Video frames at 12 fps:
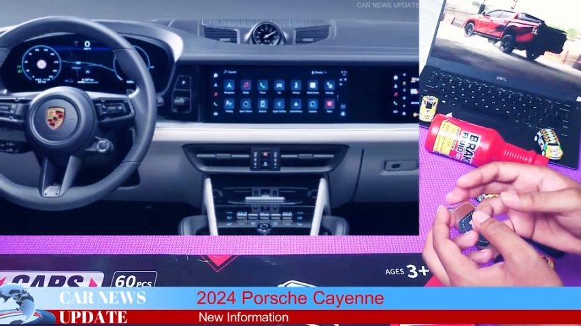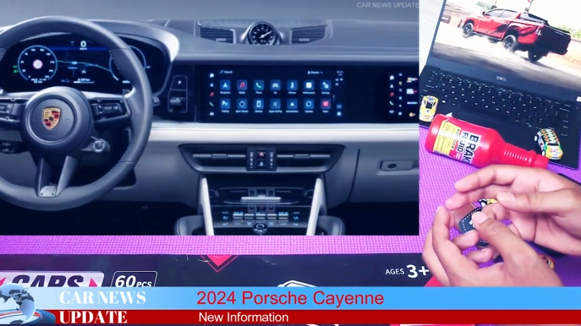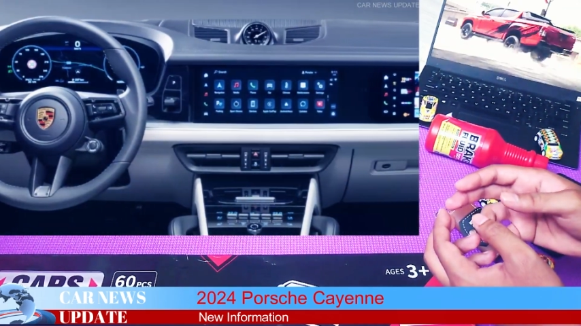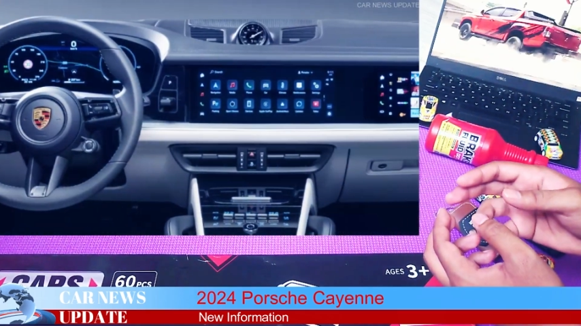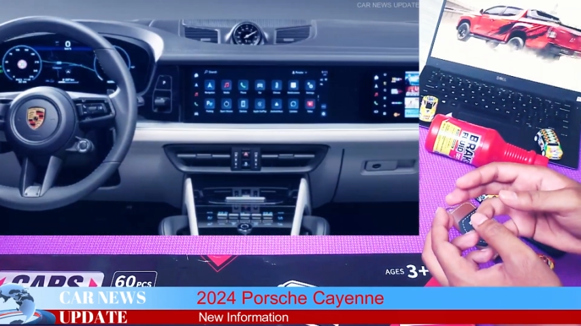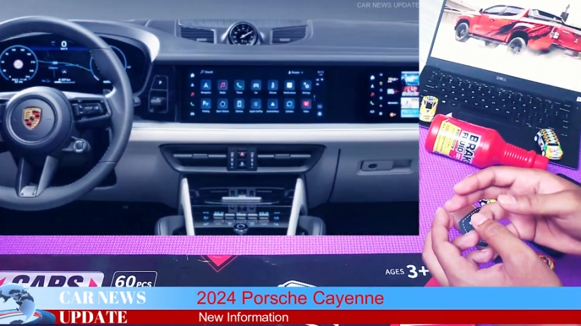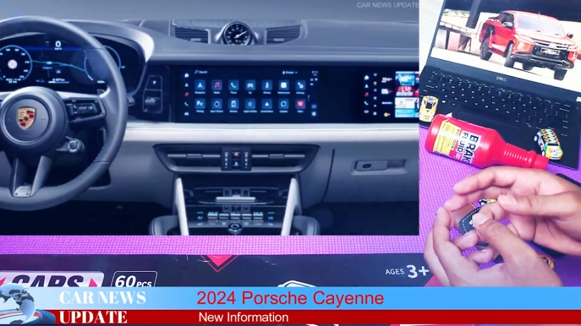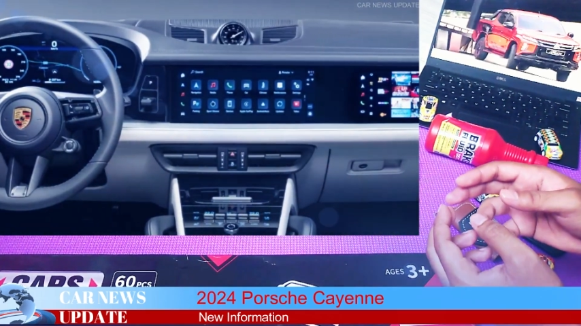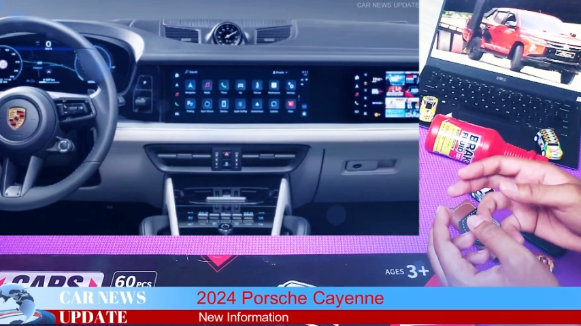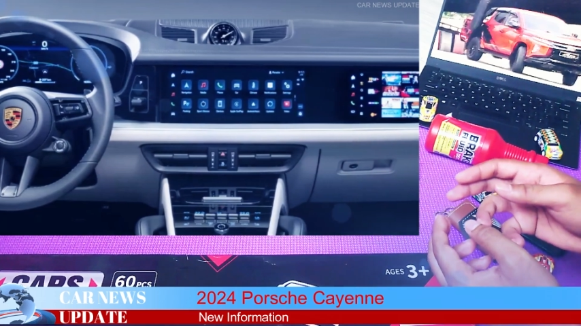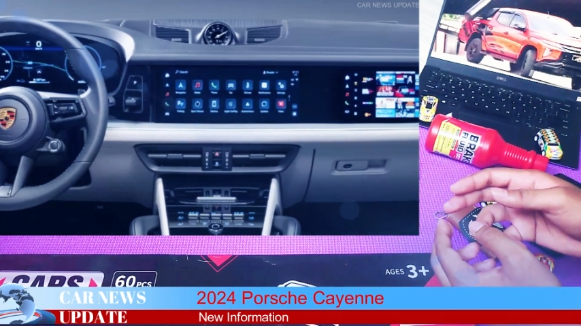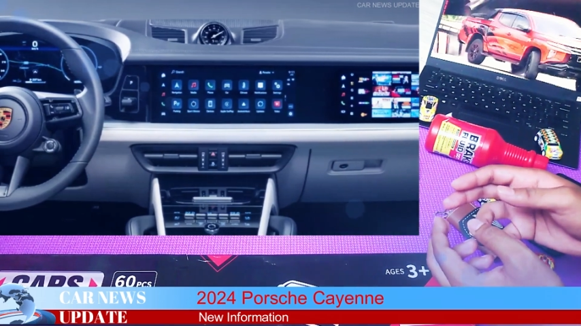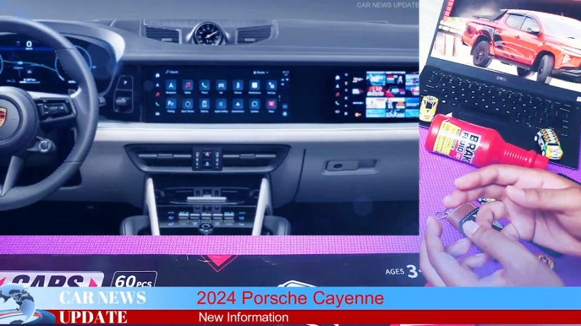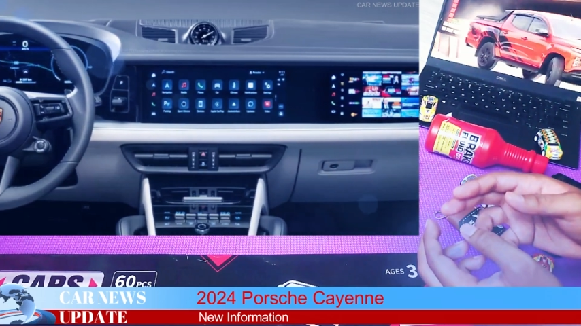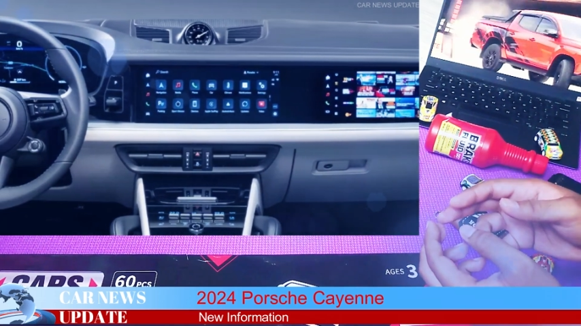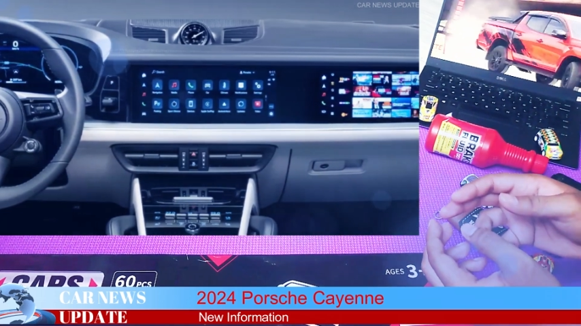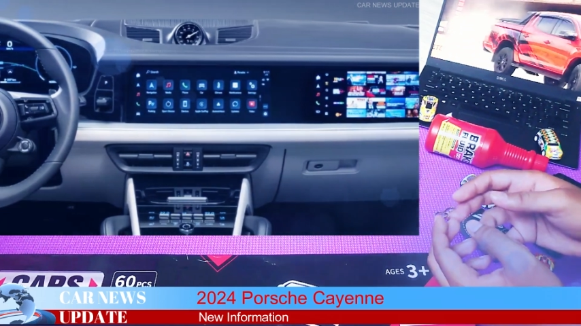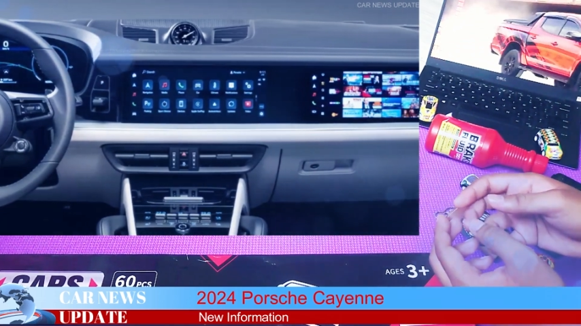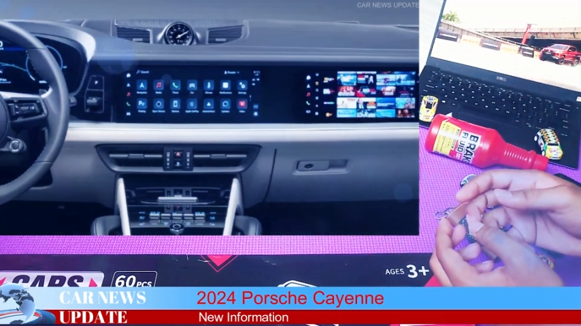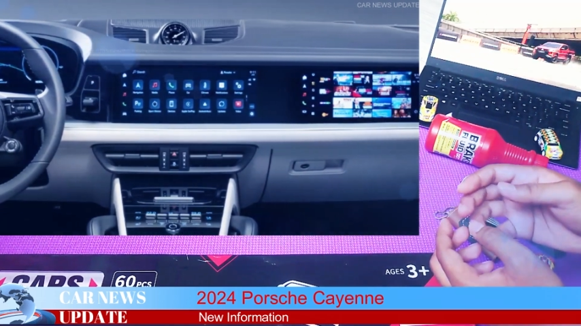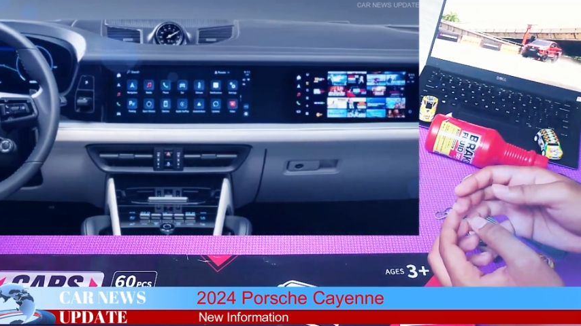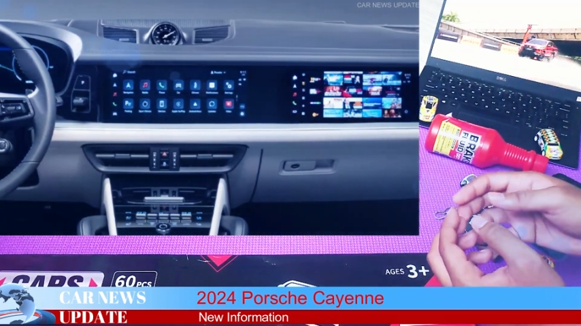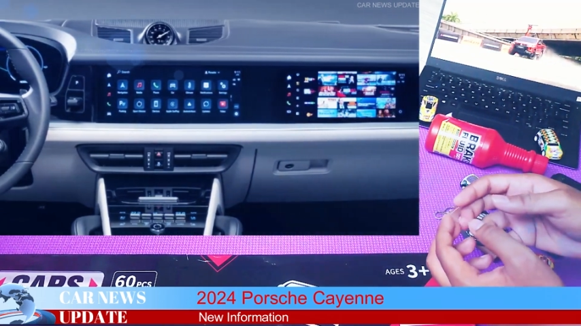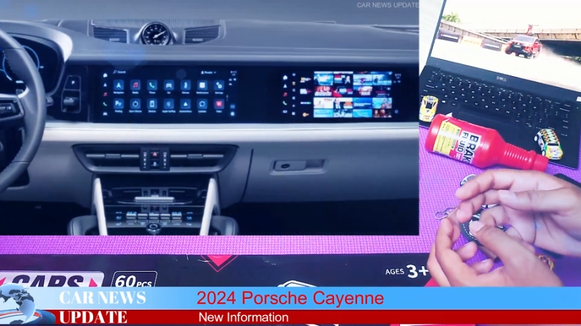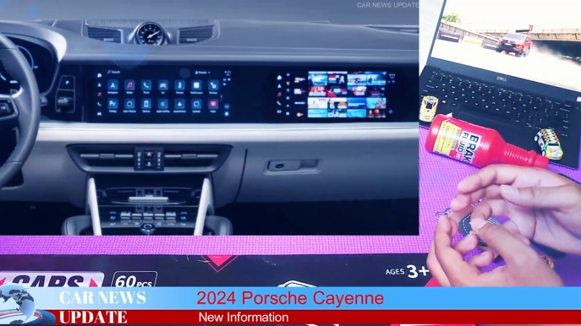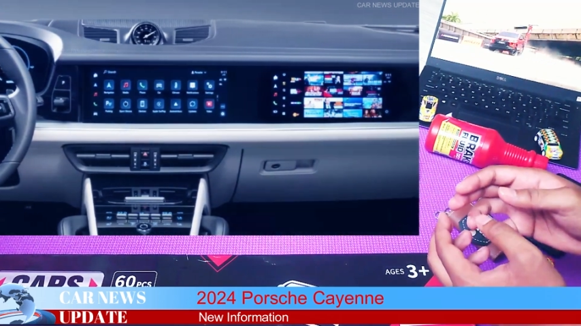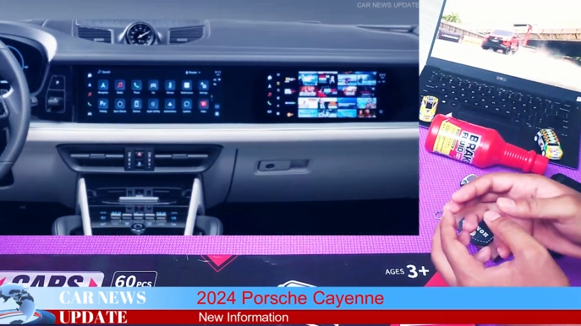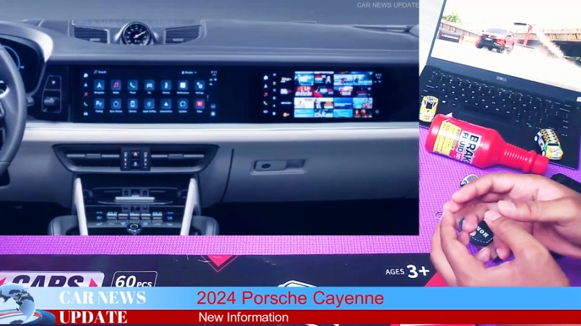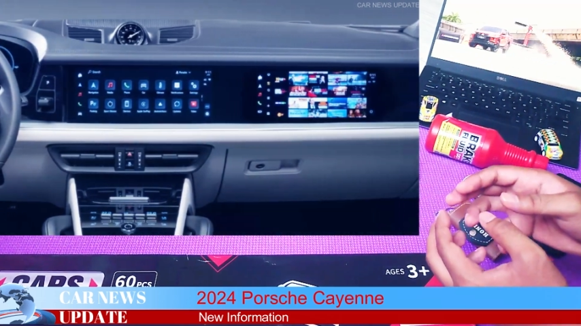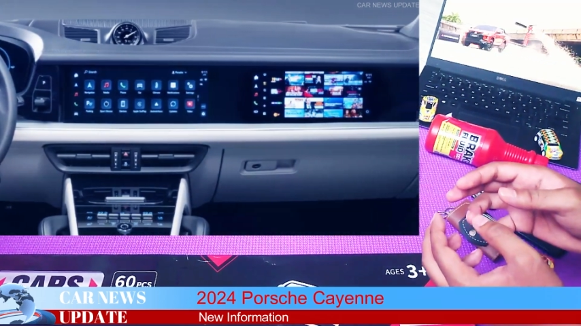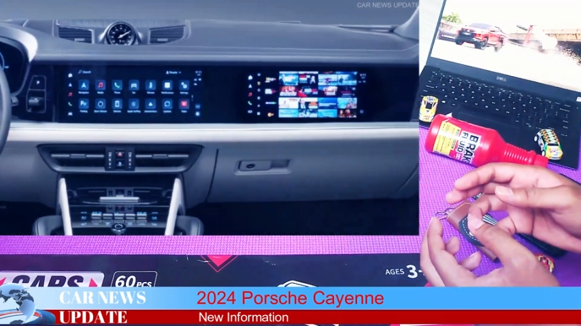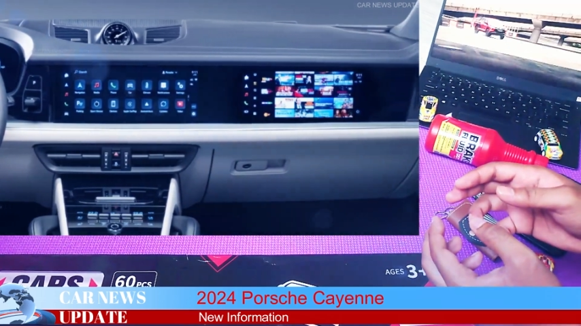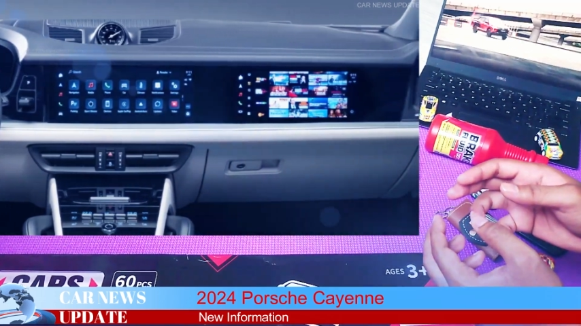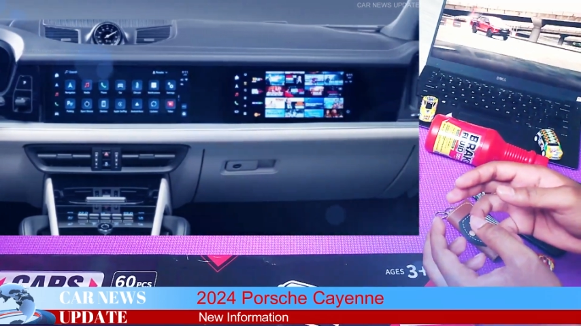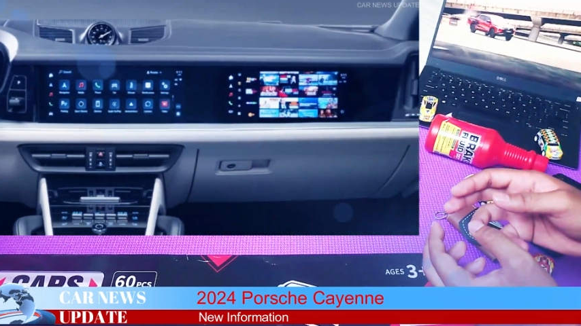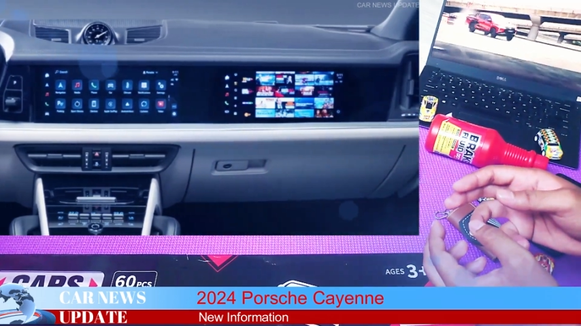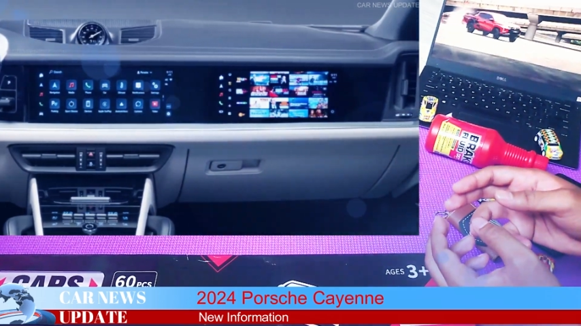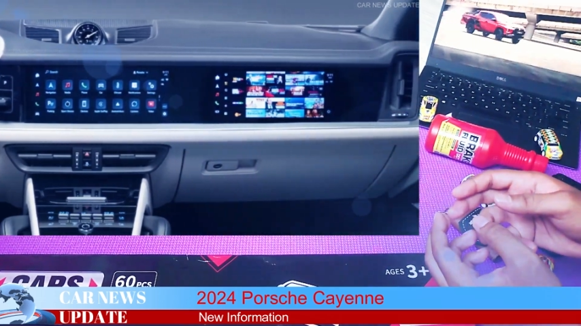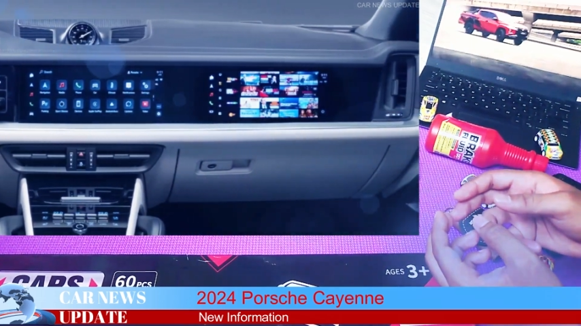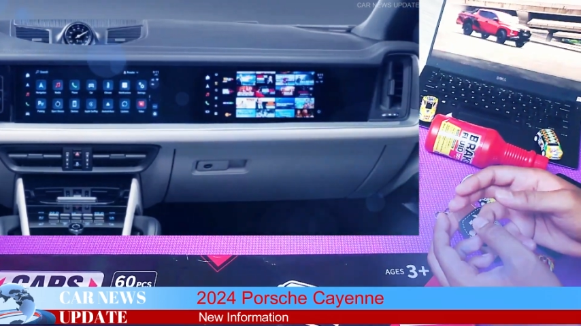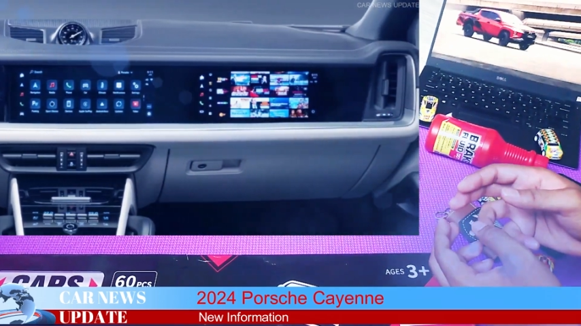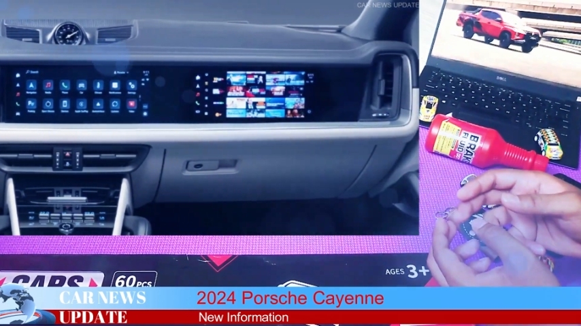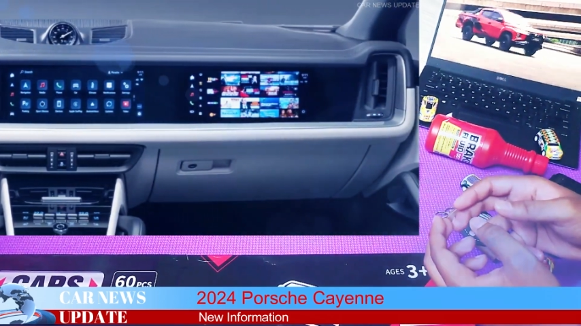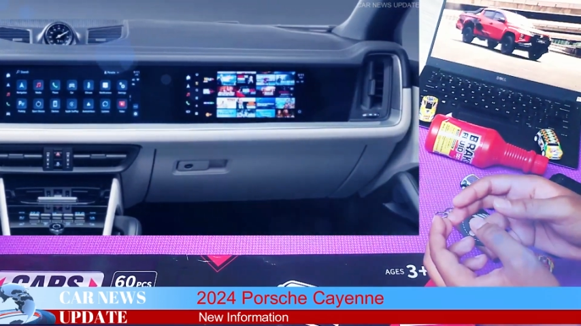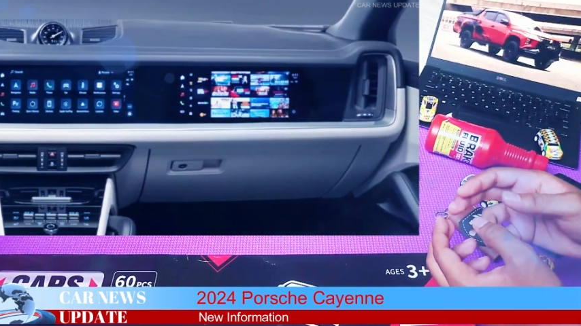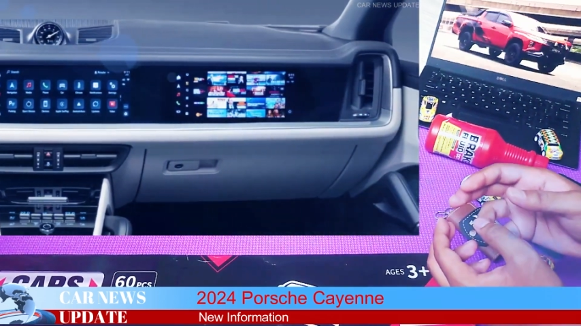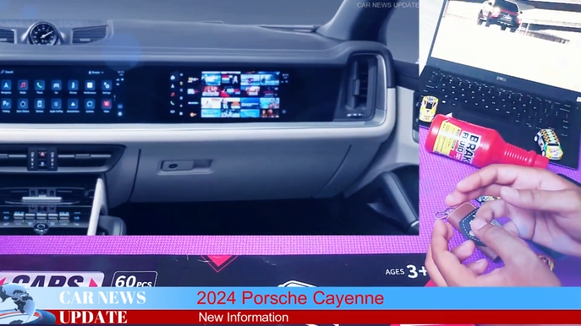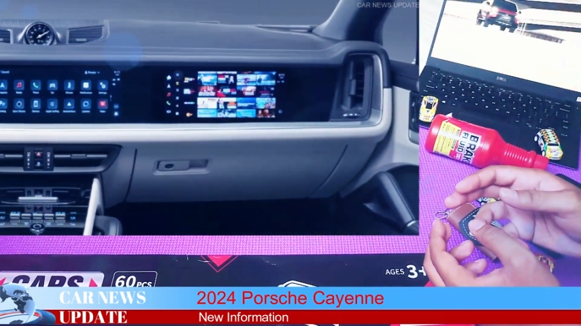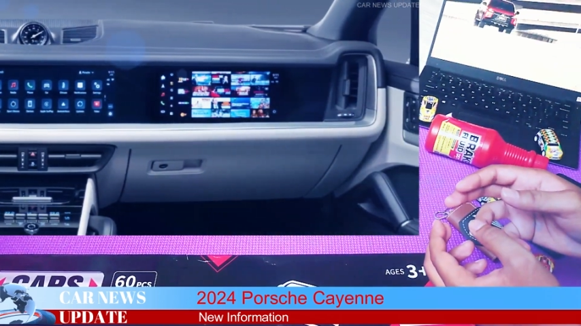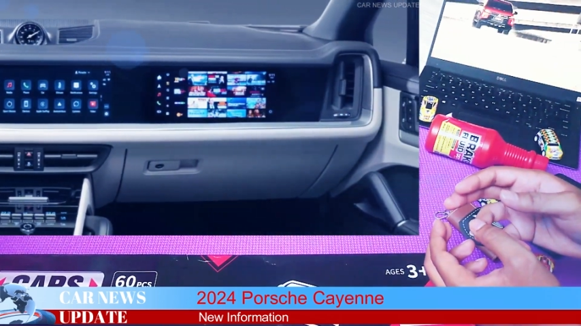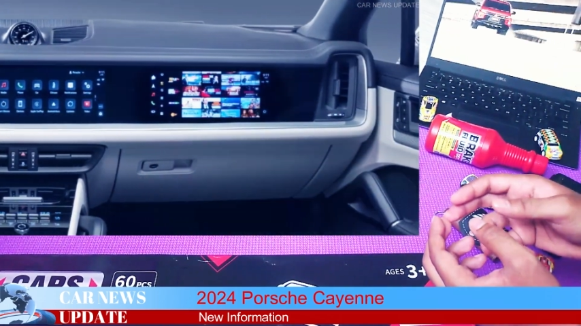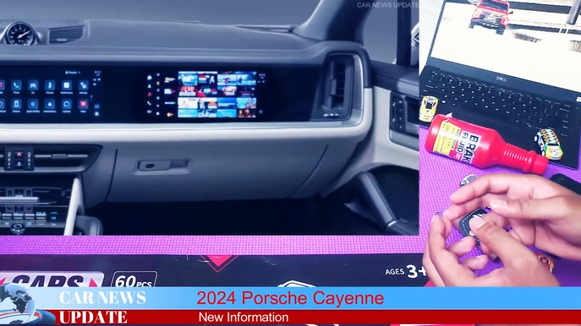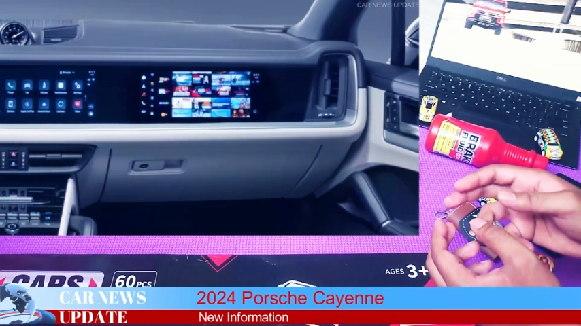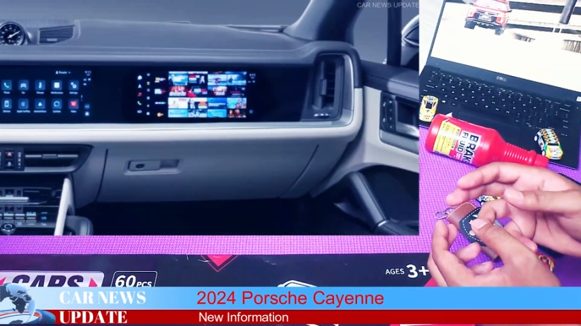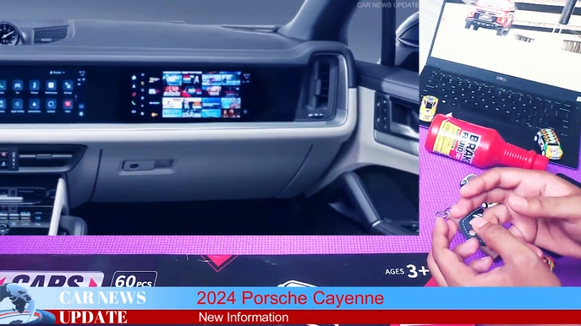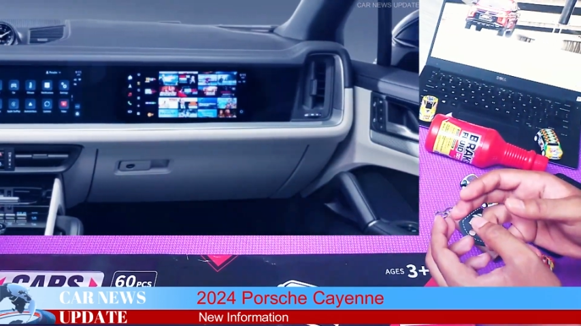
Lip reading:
Nobody's mouth can be seen.